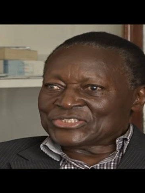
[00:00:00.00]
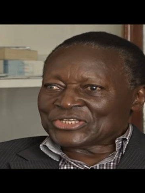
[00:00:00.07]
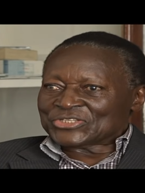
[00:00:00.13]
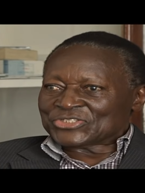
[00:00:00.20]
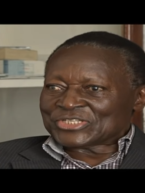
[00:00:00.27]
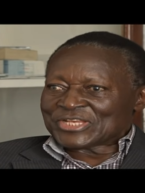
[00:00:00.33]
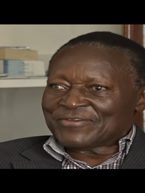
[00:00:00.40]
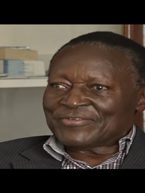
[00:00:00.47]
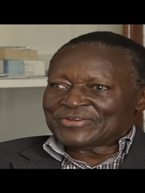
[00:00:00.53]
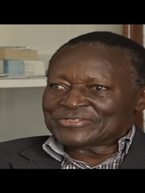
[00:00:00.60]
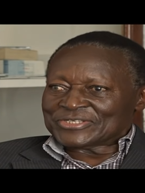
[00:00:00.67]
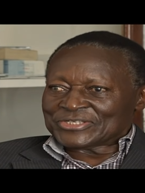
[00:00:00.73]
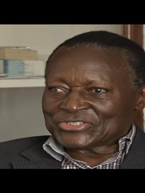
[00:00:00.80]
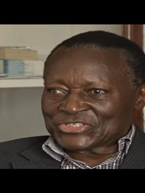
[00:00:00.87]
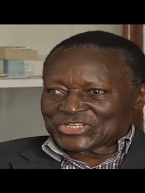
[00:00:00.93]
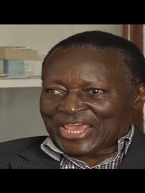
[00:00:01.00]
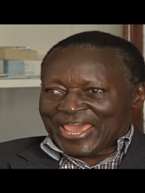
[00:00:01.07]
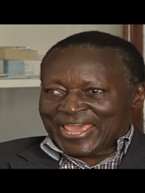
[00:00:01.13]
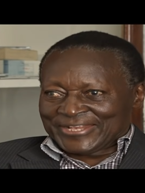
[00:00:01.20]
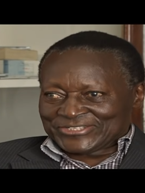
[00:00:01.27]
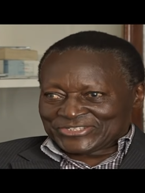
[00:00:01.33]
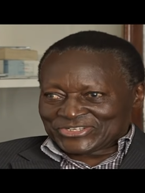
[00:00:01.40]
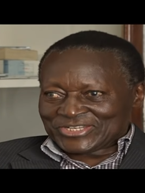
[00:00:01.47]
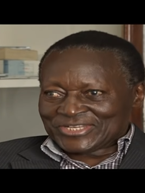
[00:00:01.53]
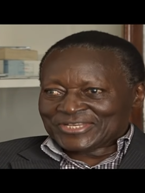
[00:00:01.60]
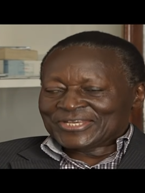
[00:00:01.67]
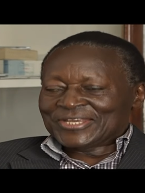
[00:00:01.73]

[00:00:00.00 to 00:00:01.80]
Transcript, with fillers: 67, 68.